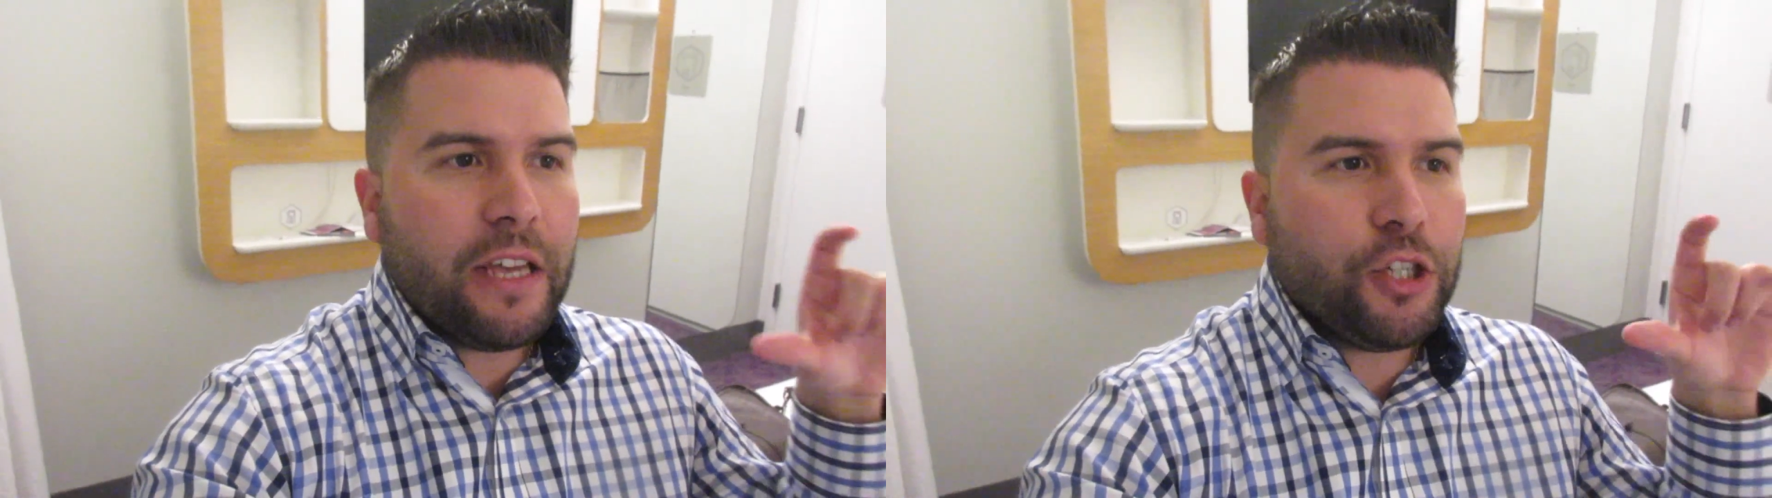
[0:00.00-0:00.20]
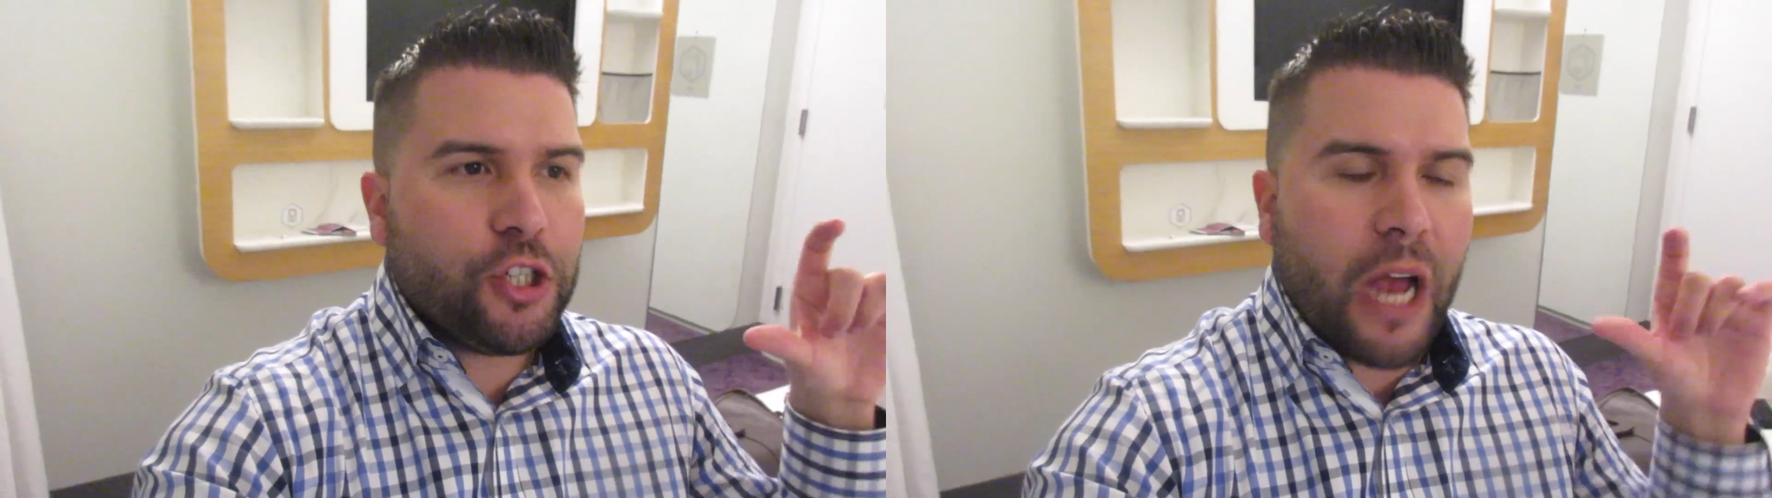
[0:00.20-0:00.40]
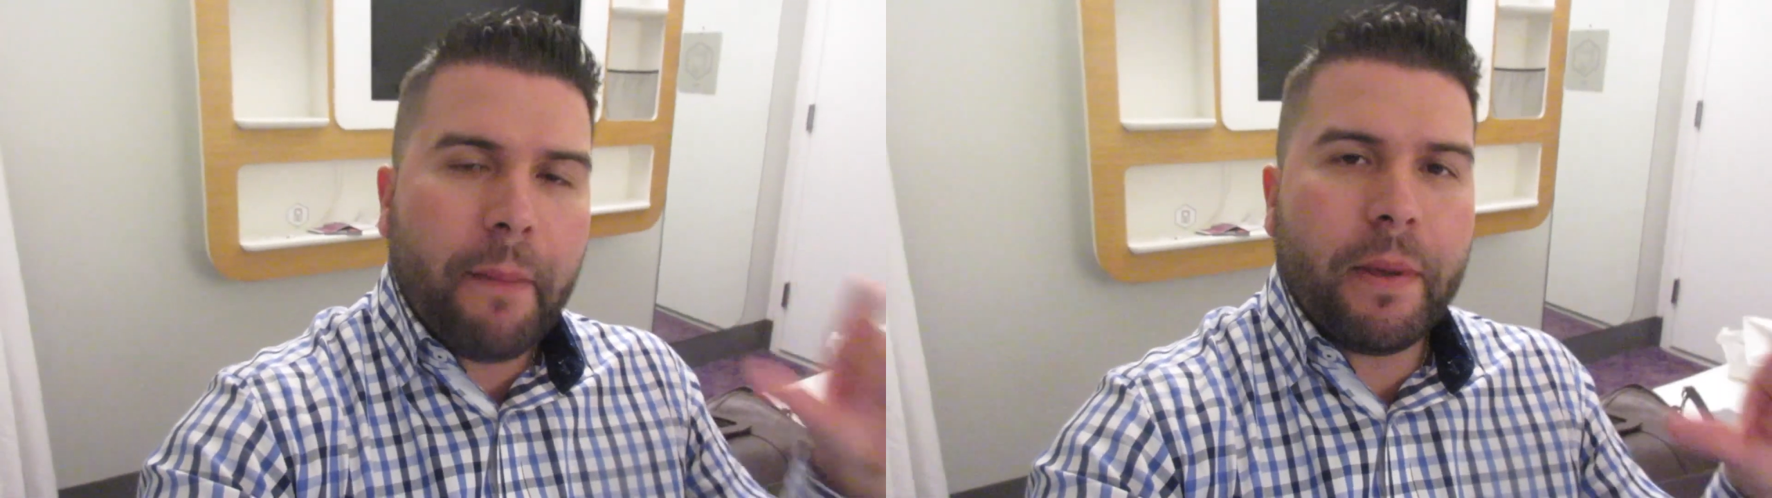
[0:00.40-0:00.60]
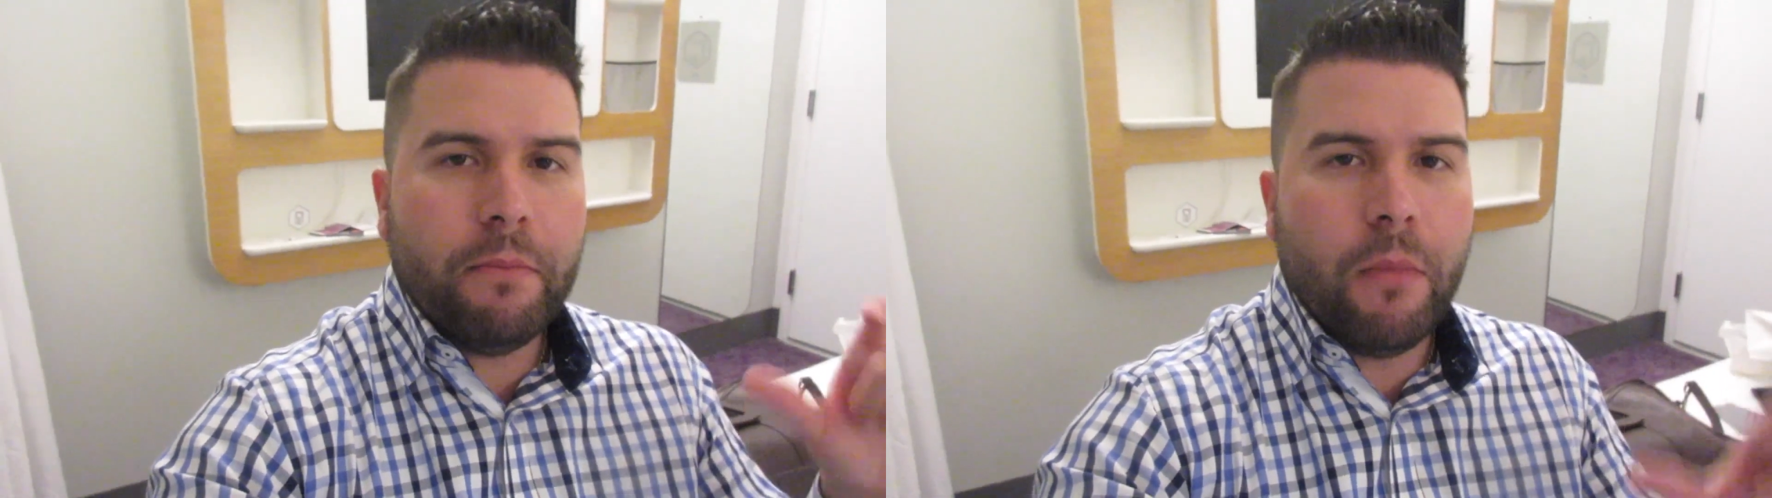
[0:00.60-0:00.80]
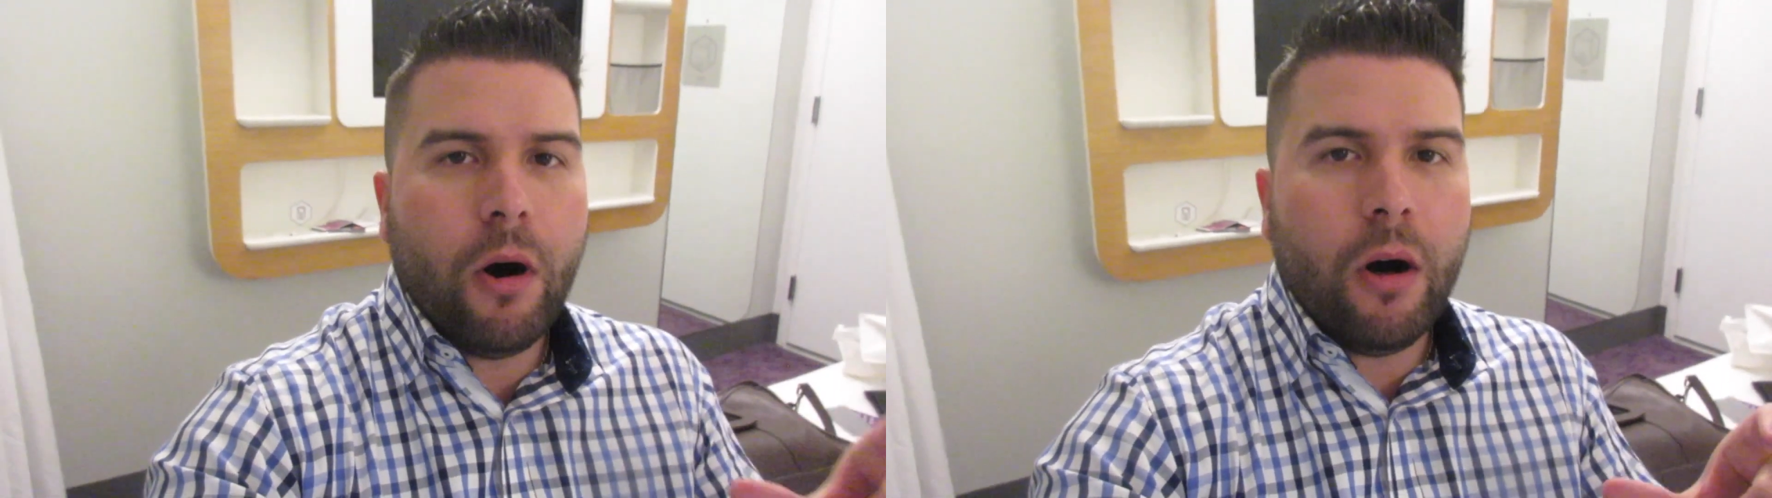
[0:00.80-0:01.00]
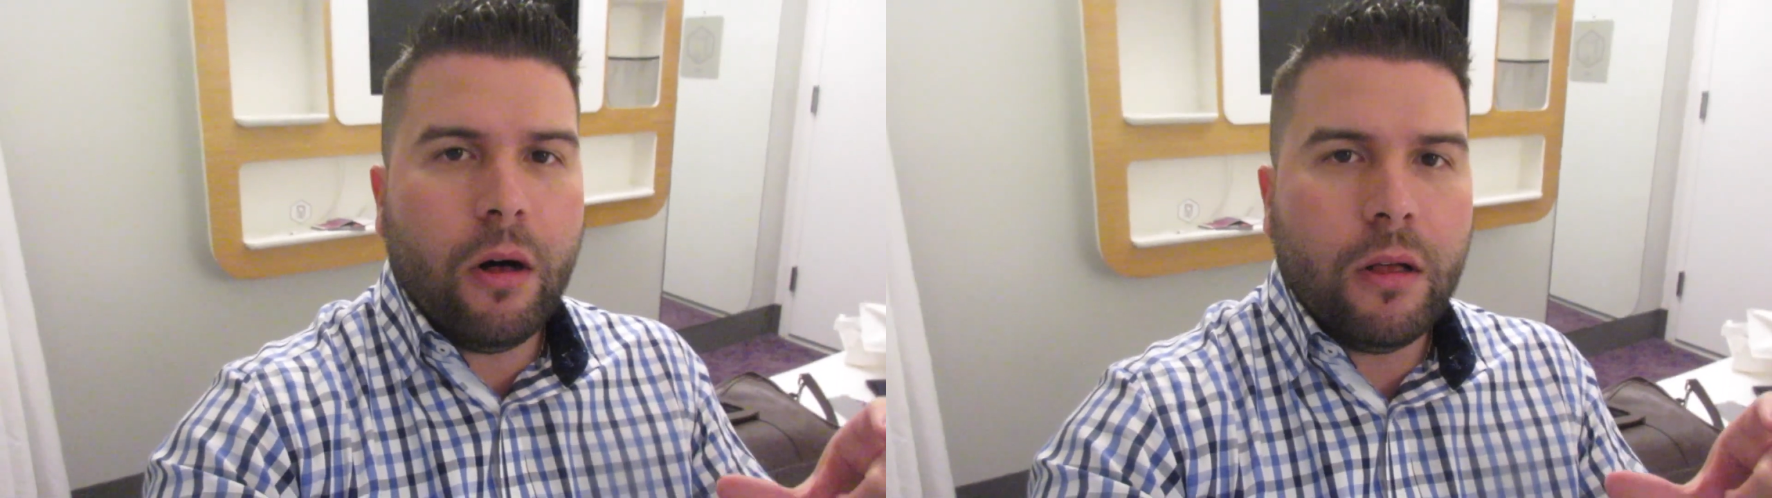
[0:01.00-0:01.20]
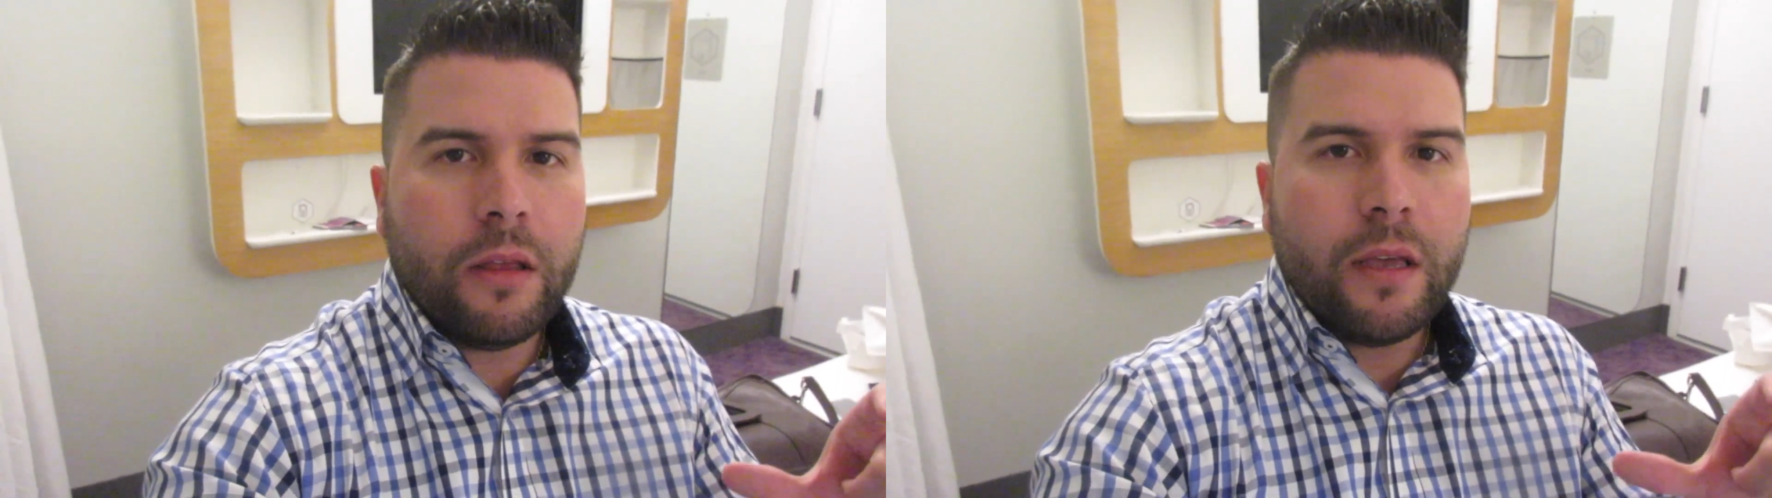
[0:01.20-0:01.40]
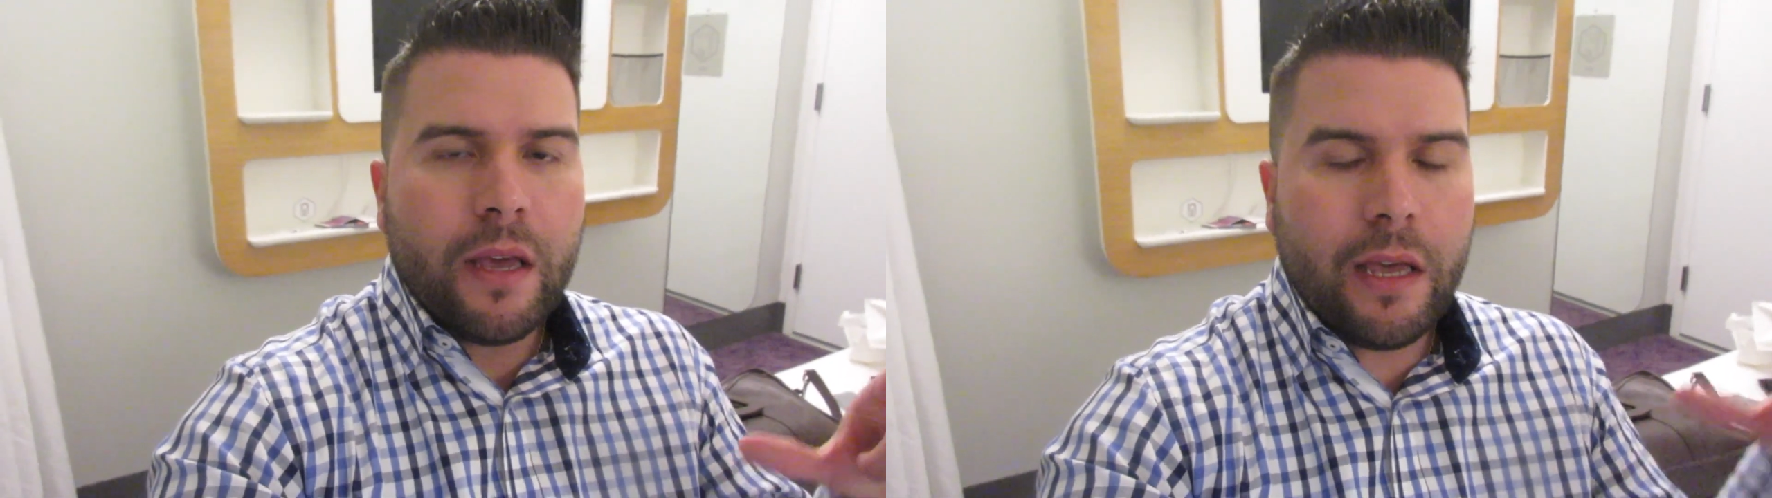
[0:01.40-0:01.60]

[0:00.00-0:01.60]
a shopping mall